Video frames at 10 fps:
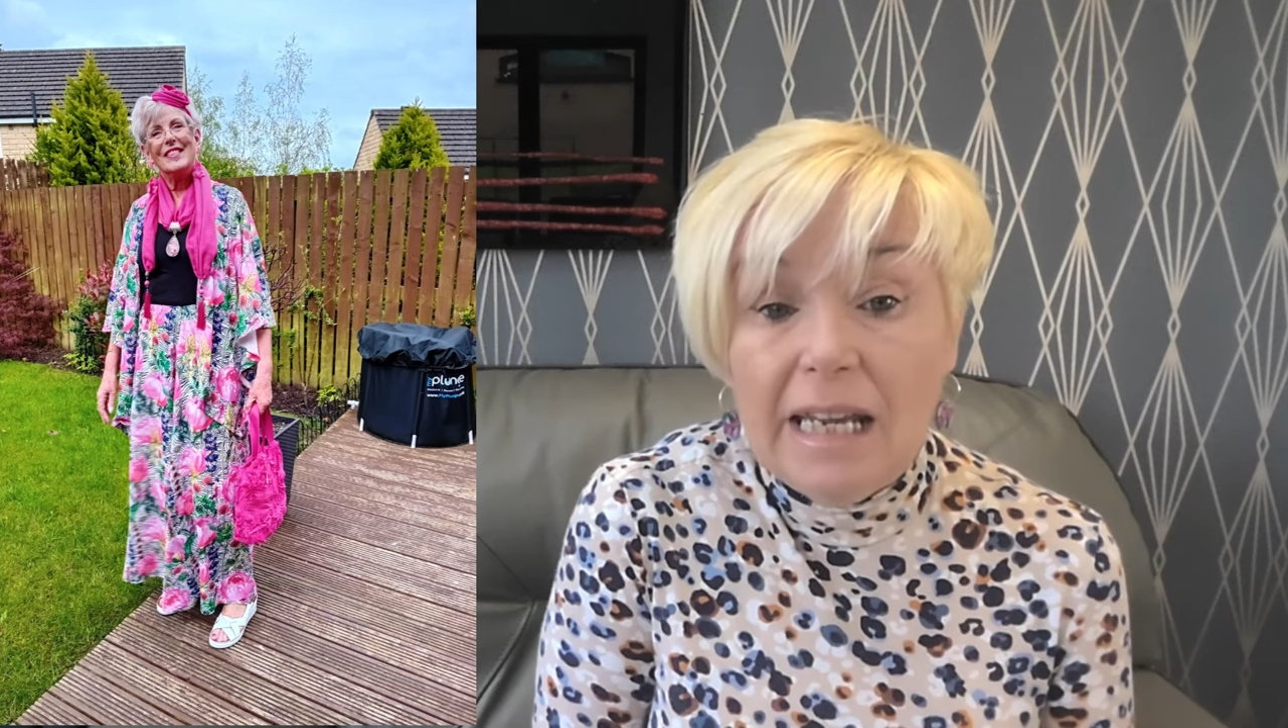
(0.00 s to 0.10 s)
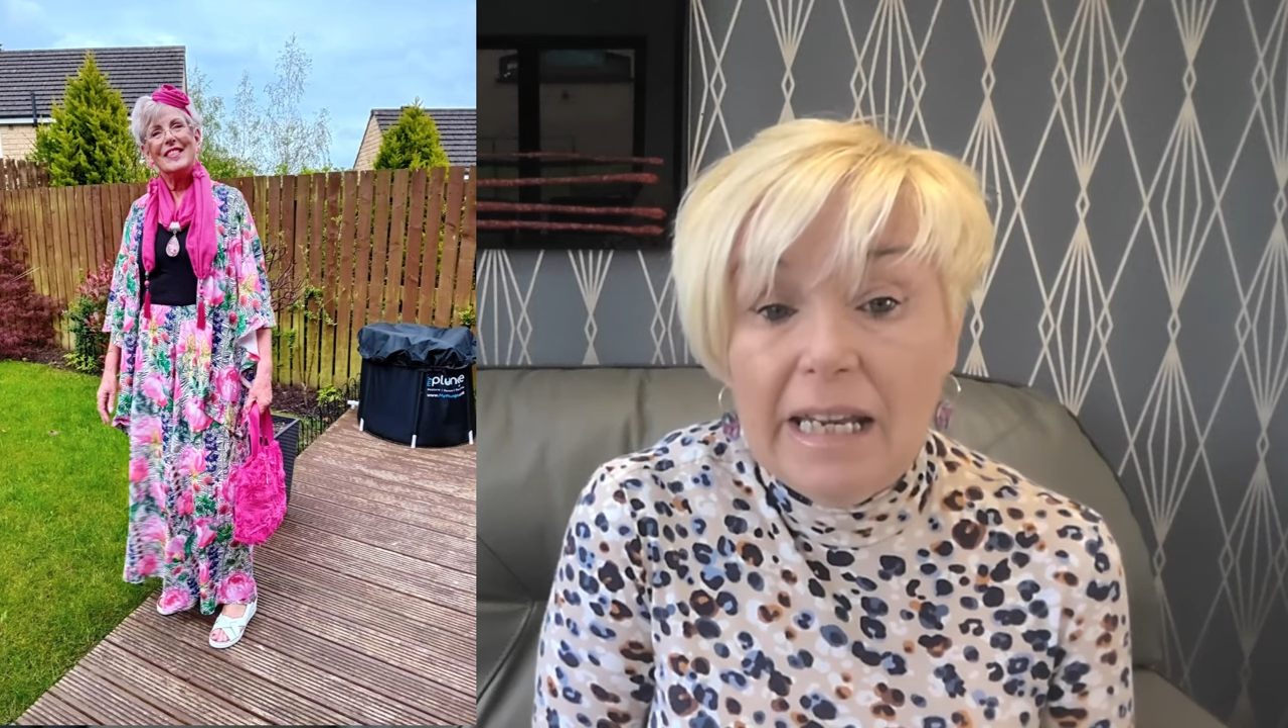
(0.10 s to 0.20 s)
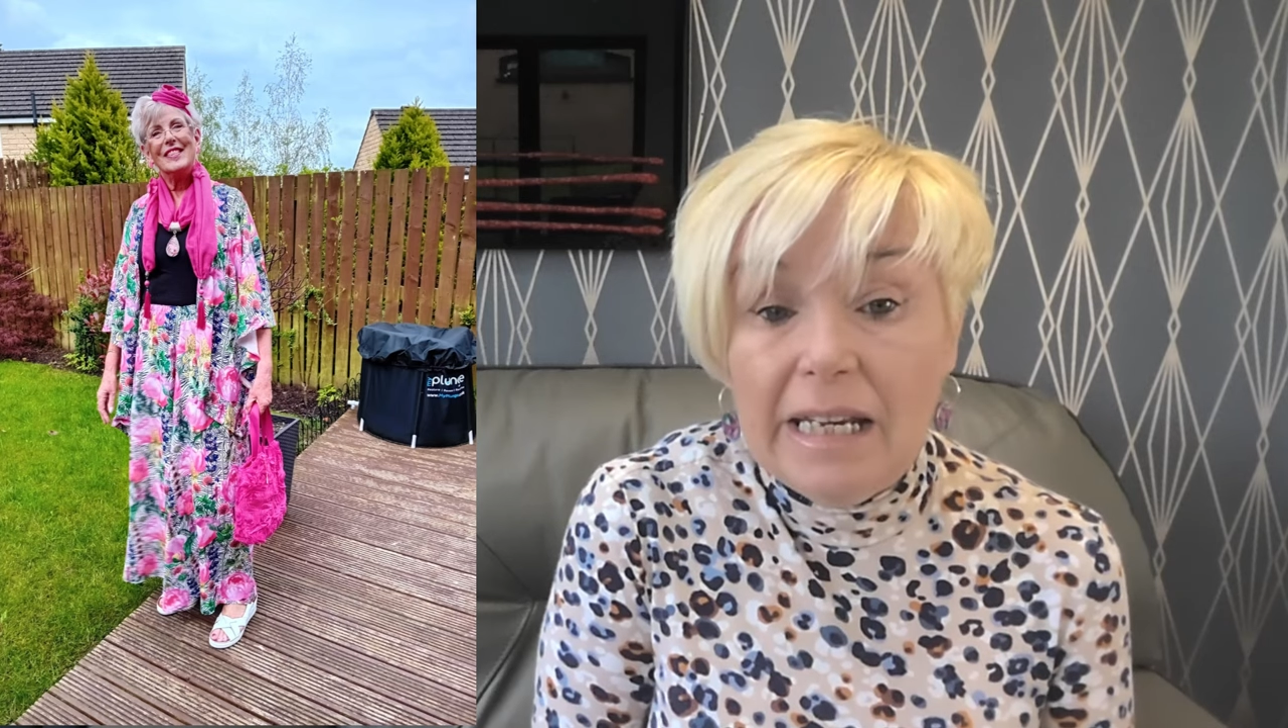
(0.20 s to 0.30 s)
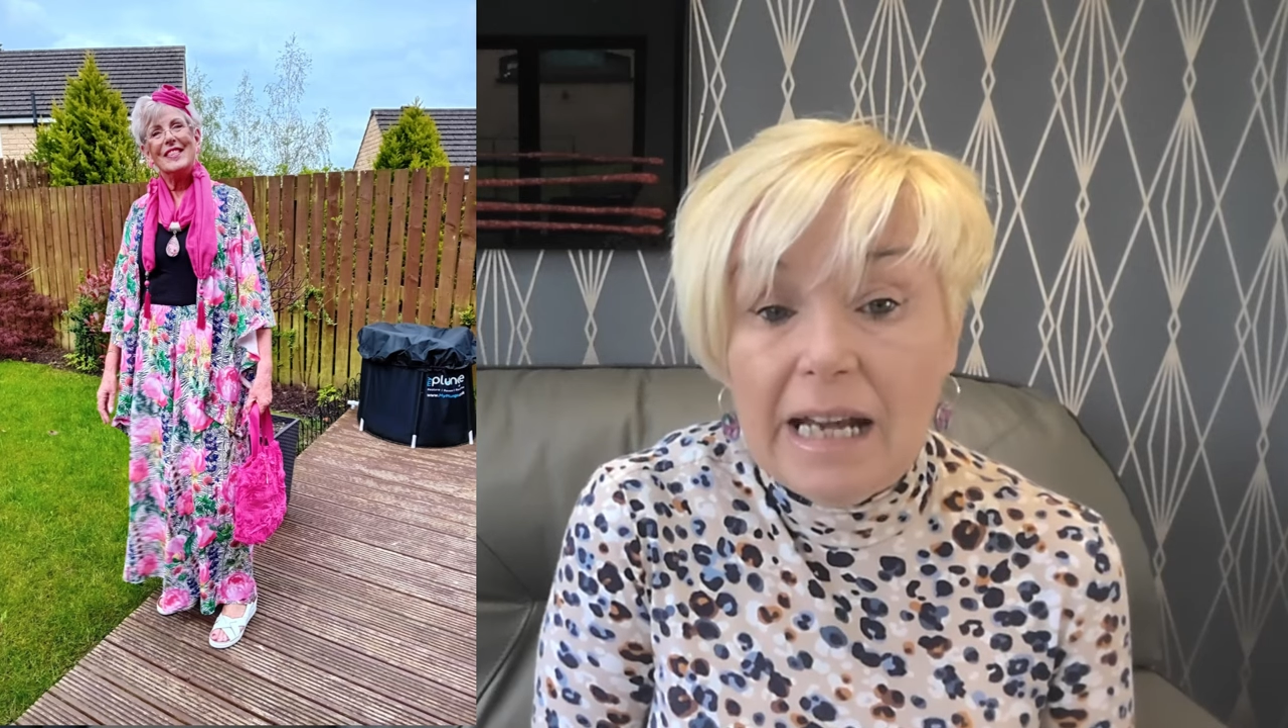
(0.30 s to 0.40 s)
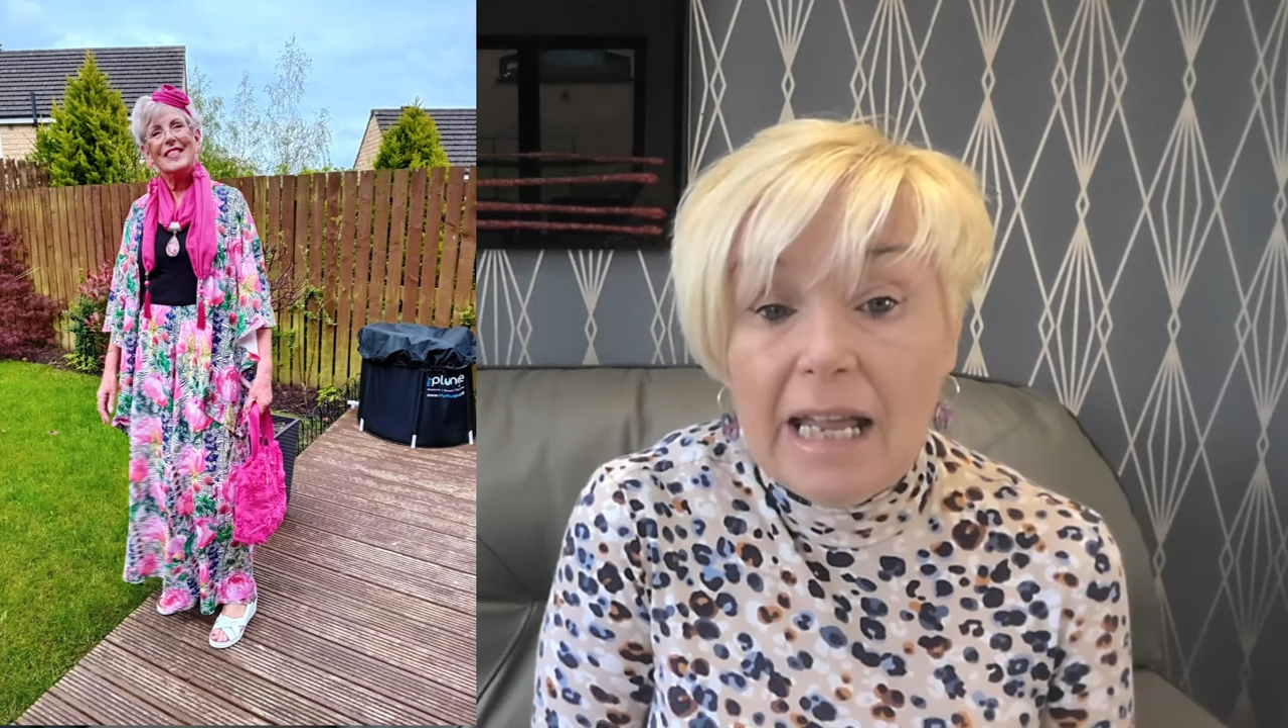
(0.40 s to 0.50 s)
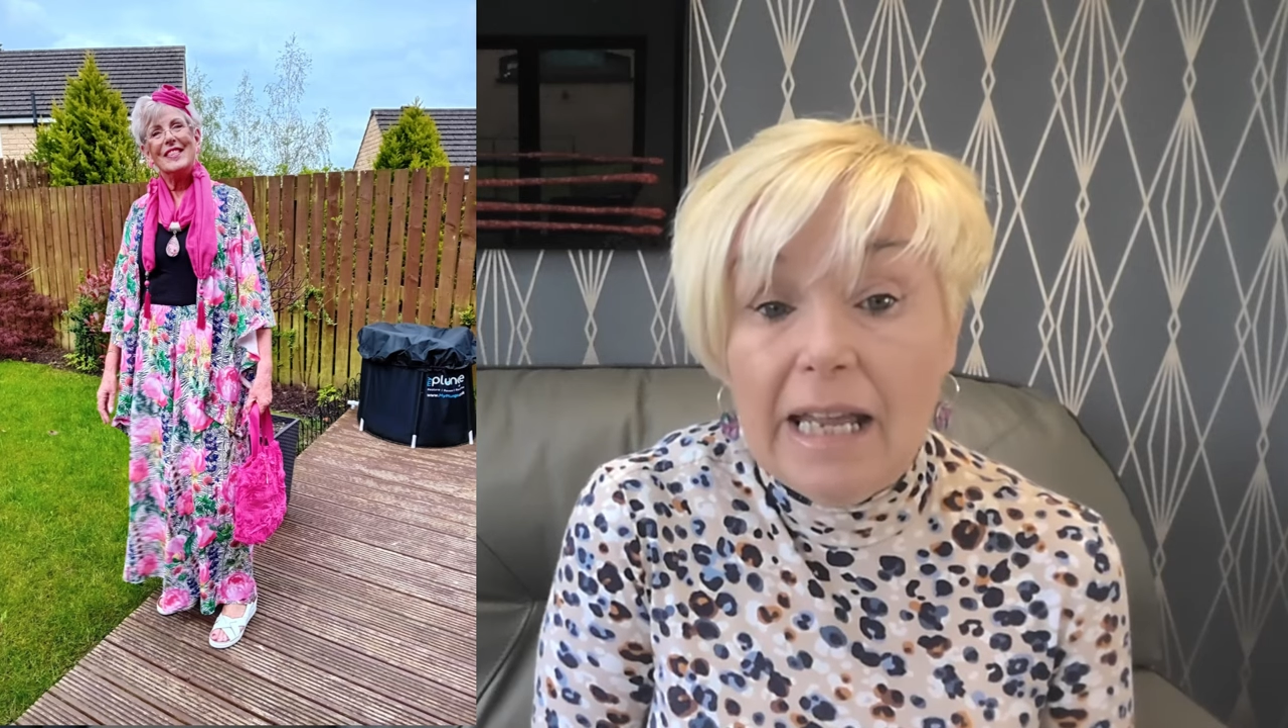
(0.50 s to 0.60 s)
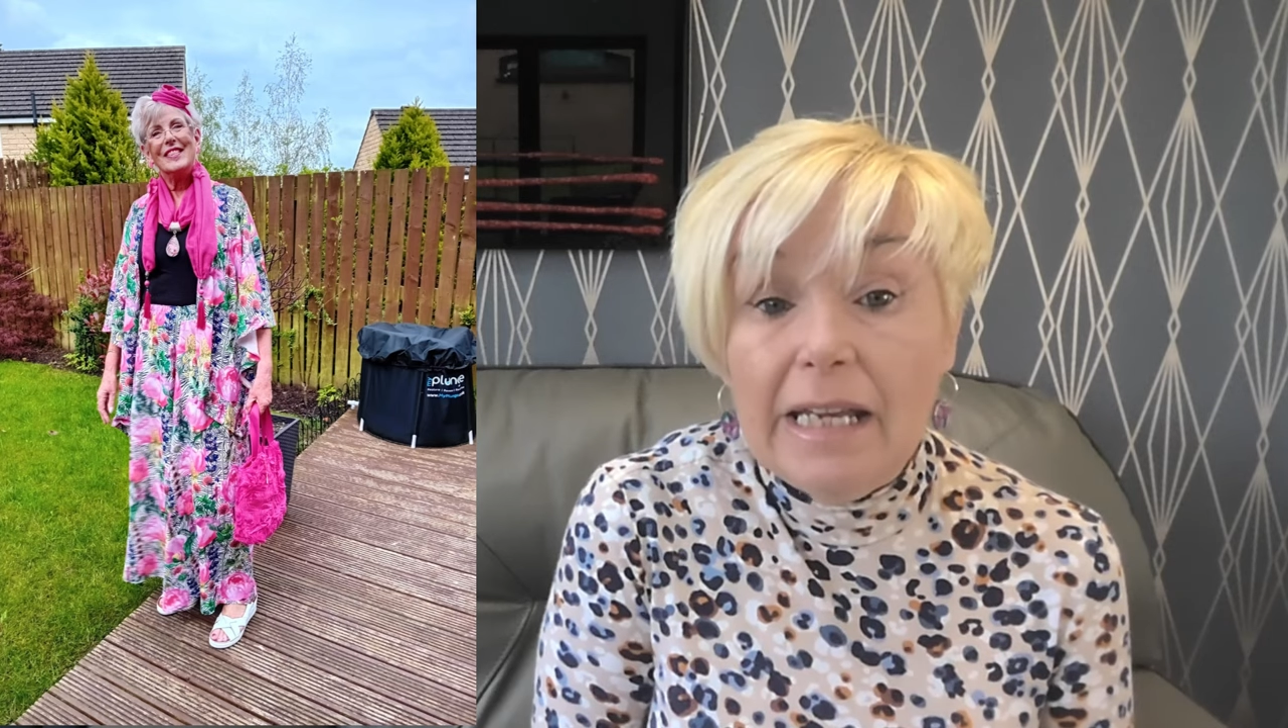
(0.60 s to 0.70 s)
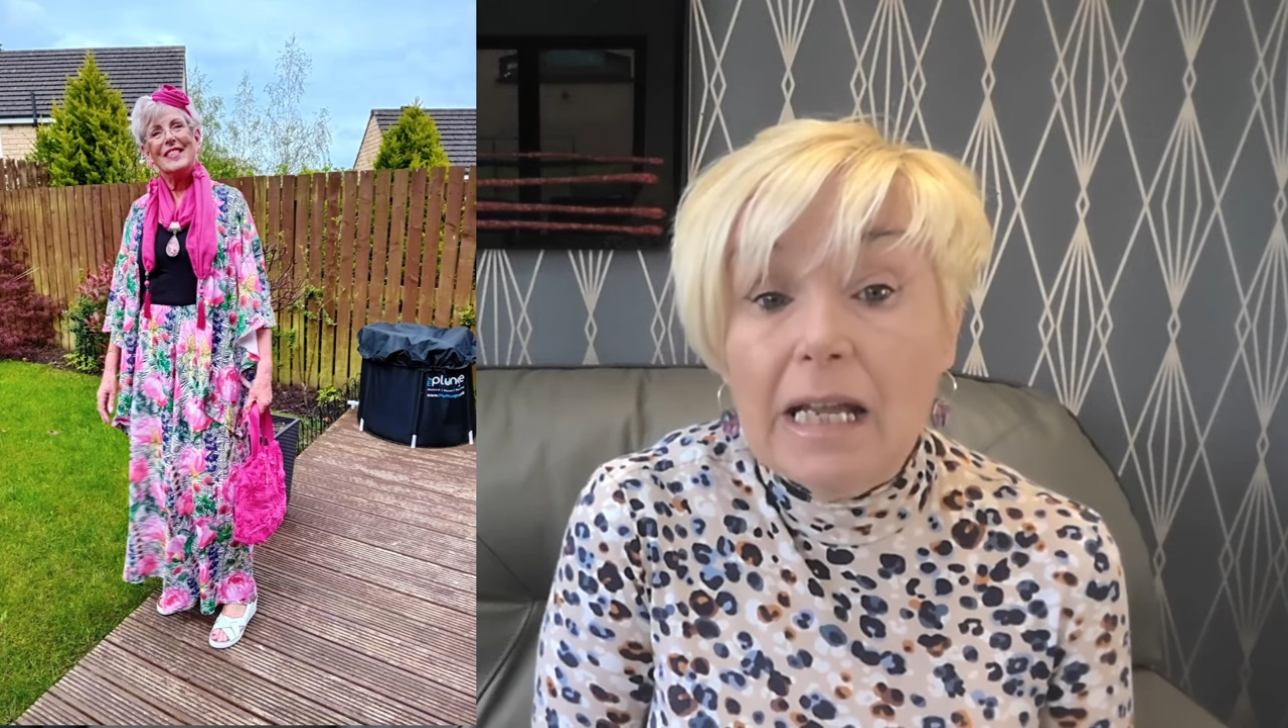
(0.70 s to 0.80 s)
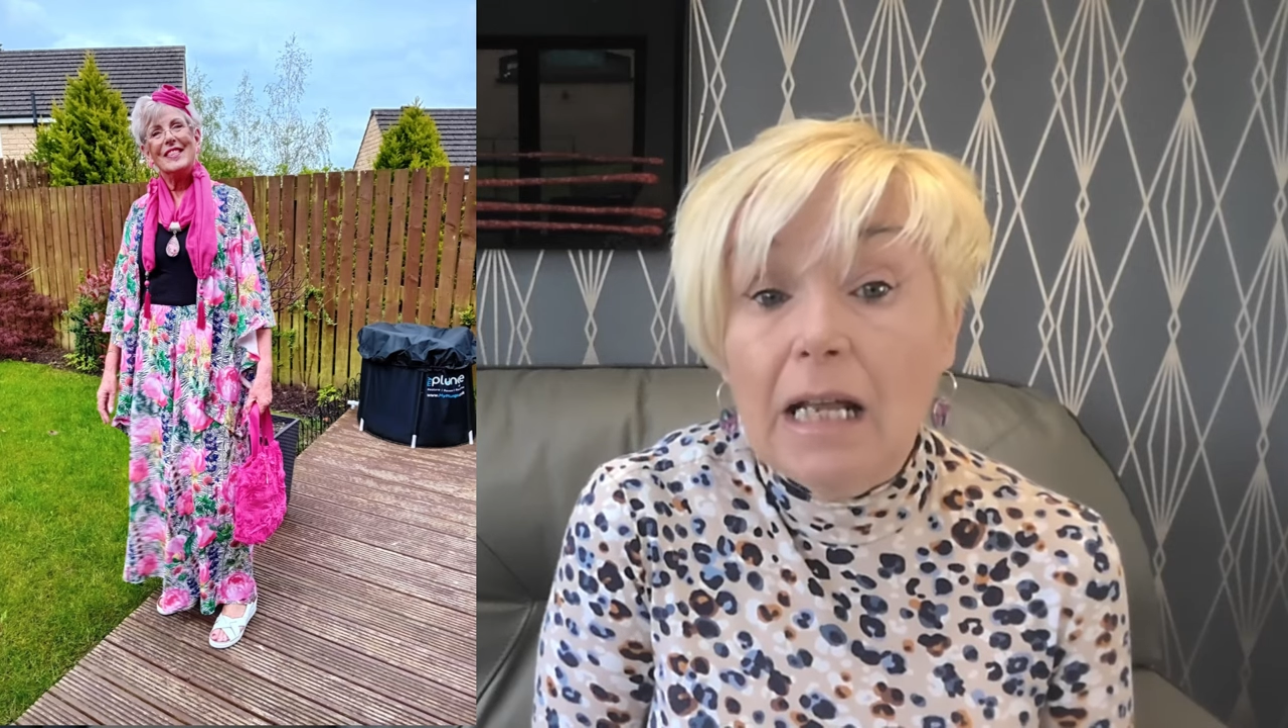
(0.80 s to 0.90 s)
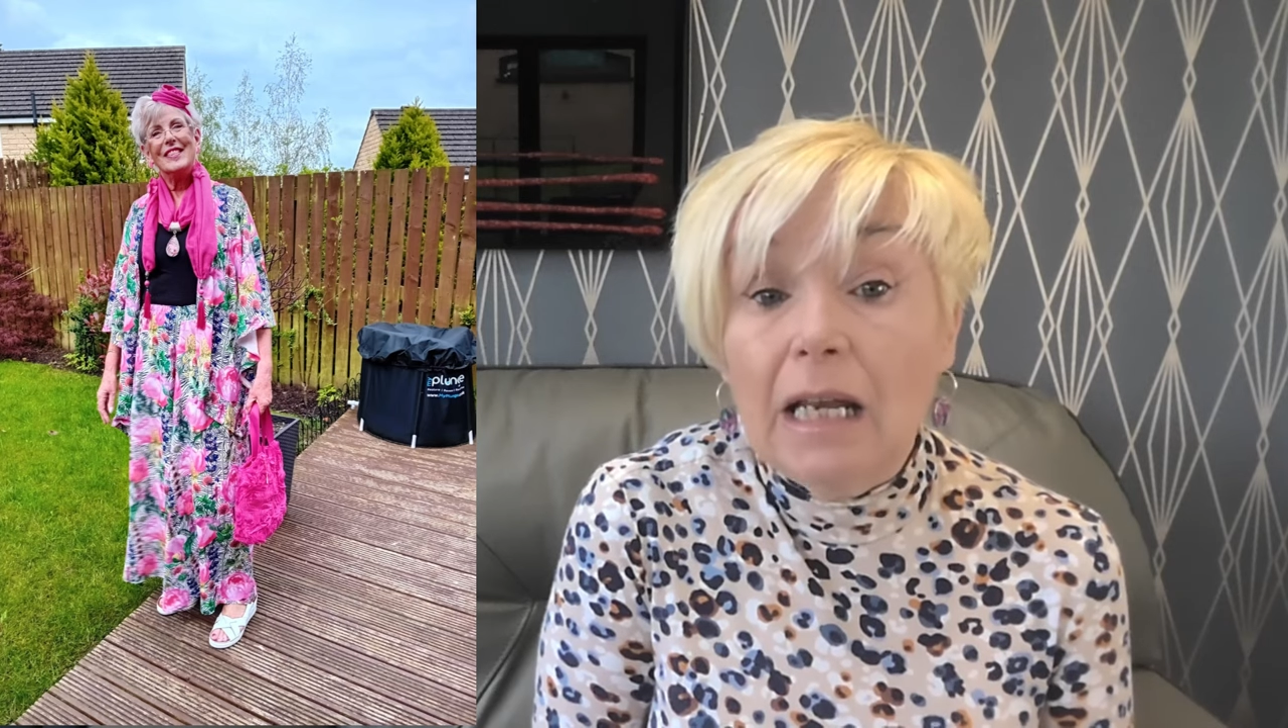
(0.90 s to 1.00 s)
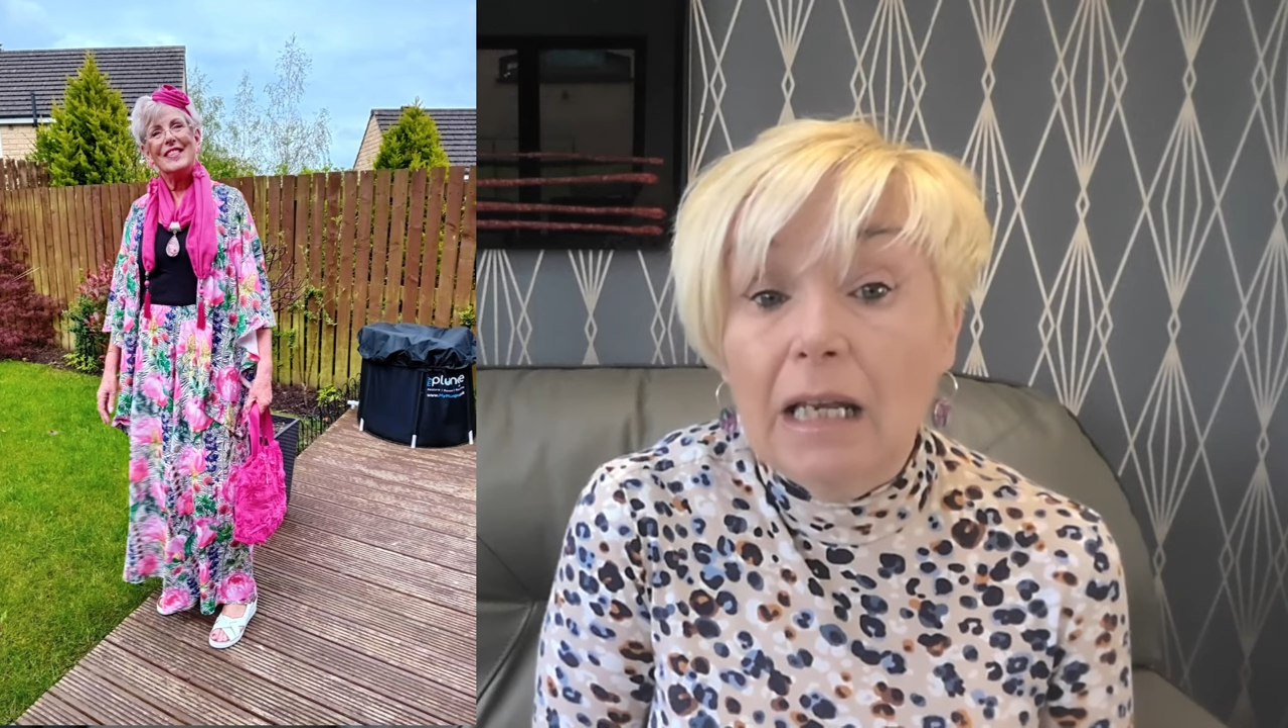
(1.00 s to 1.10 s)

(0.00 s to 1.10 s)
in a